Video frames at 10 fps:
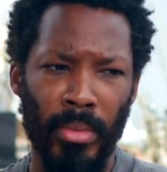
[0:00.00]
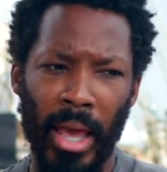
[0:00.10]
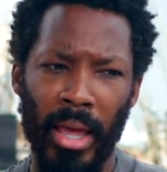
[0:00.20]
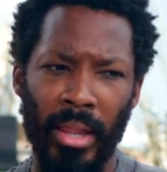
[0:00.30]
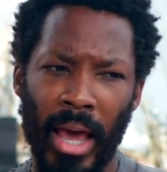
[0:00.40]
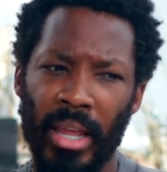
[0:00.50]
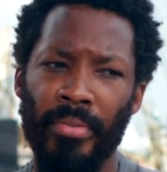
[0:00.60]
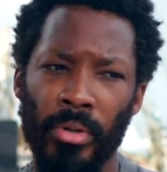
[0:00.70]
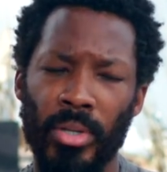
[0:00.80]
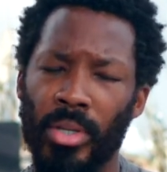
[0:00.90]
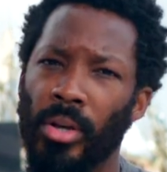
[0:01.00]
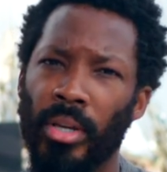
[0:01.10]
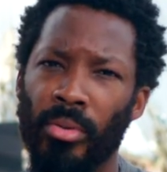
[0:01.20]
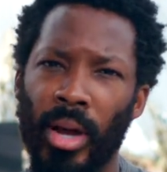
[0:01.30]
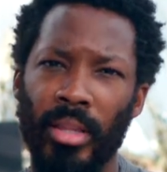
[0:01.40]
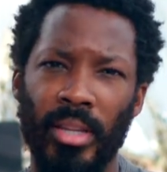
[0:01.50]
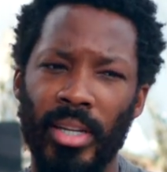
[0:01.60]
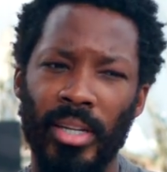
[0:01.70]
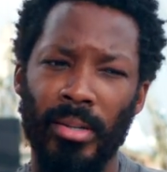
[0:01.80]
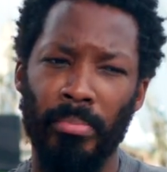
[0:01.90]
And that evil is lurking right
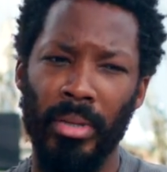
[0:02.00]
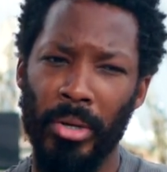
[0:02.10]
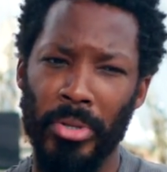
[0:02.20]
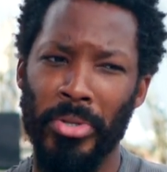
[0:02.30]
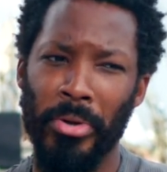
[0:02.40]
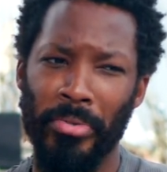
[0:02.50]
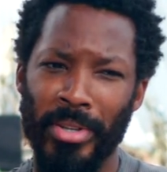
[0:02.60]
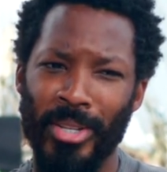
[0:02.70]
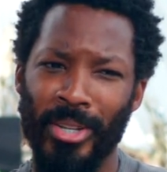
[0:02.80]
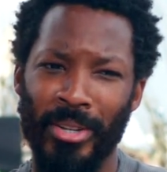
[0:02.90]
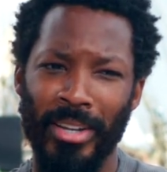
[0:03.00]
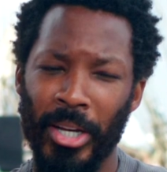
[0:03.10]
there below the surface. And